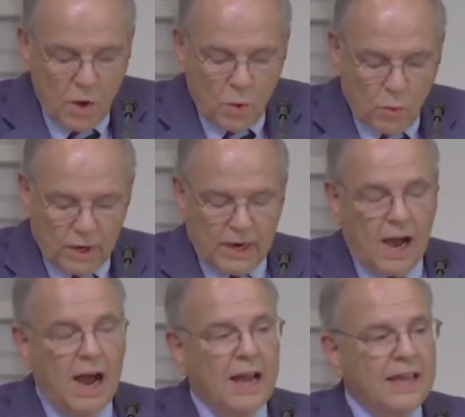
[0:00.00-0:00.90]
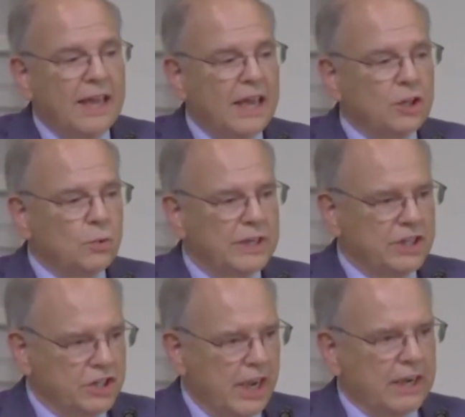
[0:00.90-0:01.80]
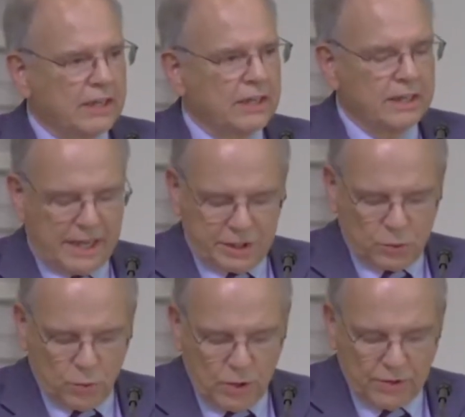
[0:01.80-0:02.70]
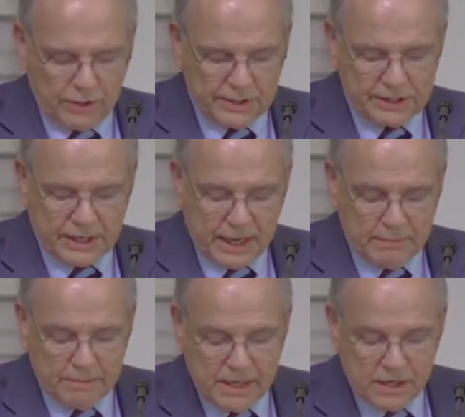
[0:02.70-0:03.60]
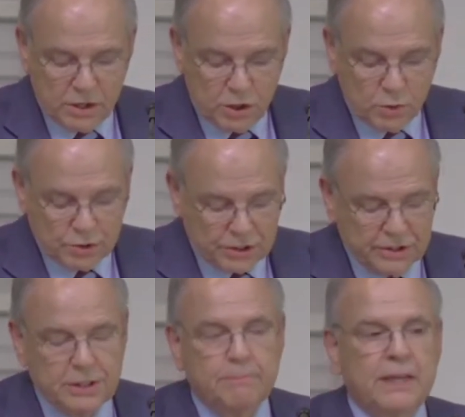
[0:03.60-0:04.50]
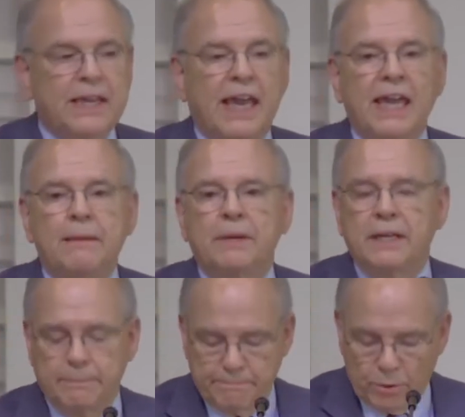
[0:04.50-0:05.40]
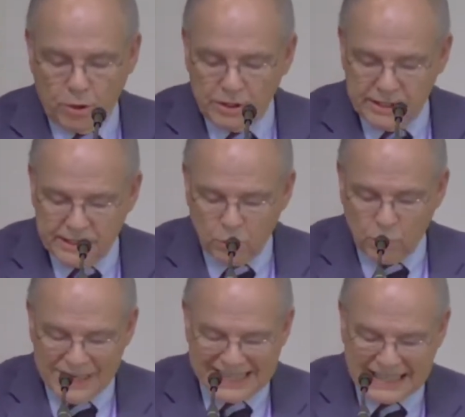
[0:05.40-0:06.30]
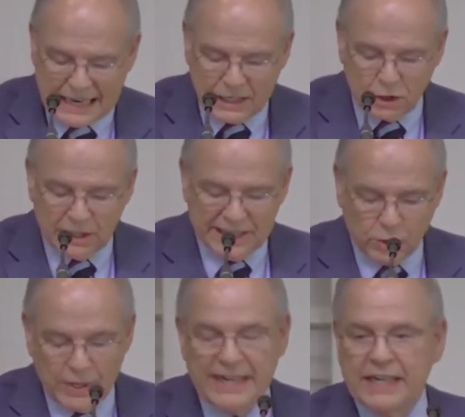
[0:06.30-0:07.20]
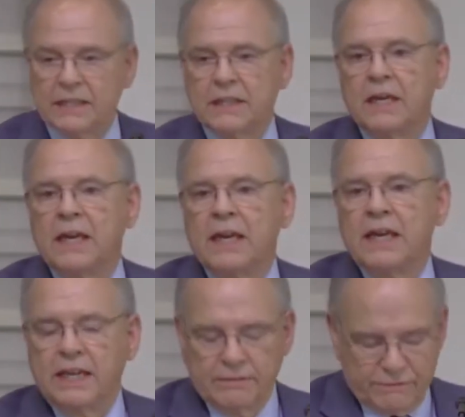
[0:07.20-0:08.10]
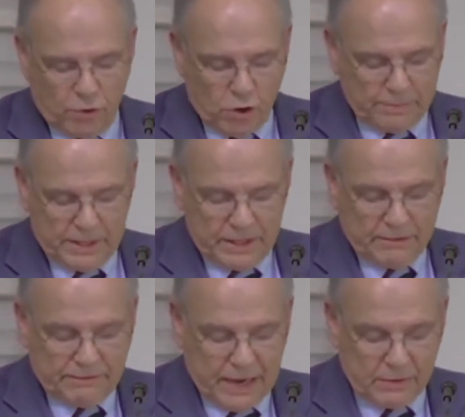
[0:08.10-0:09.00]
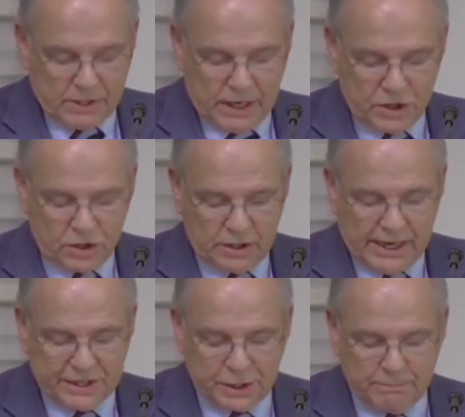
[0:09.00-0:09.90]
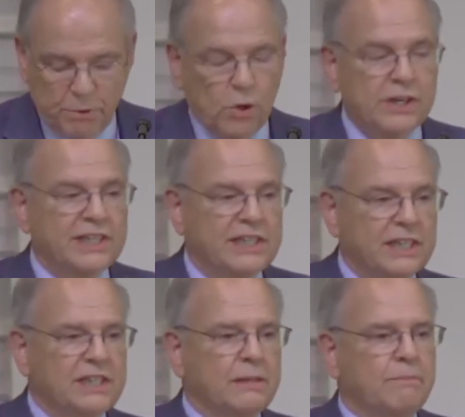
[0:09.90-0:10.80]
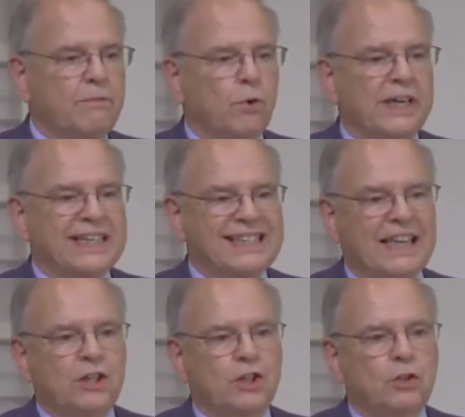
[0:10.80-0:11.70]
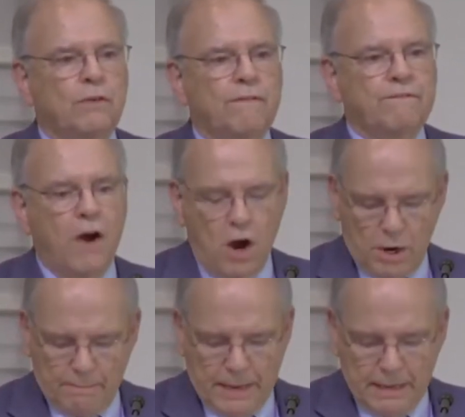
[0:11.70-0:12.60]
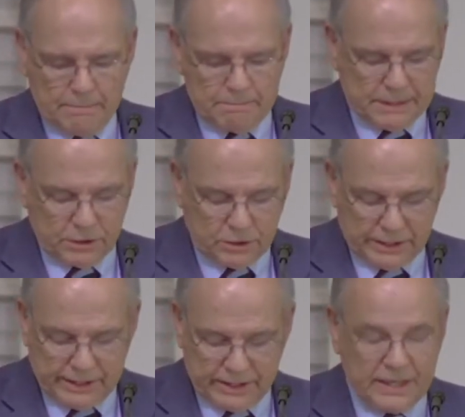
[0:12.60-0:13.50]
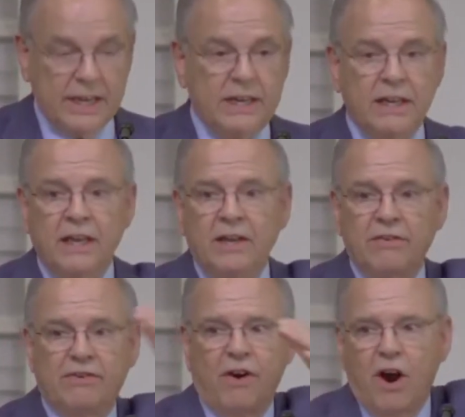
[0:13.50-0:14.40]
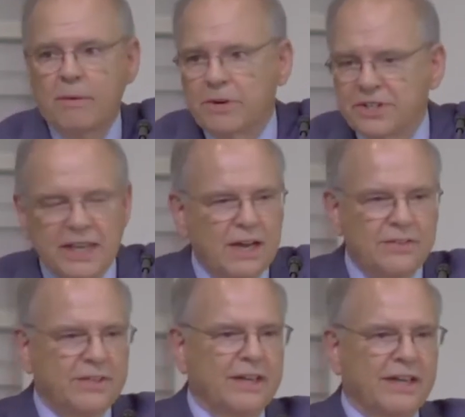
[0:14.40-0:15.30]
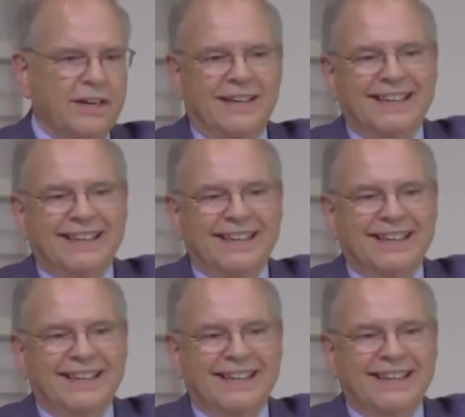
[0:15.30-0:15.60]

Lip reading: what I had rejected as worthless and being a nuisance became an important recycled ingredient in forming the foundation and support system for essential farm buildings. Any farmers out there?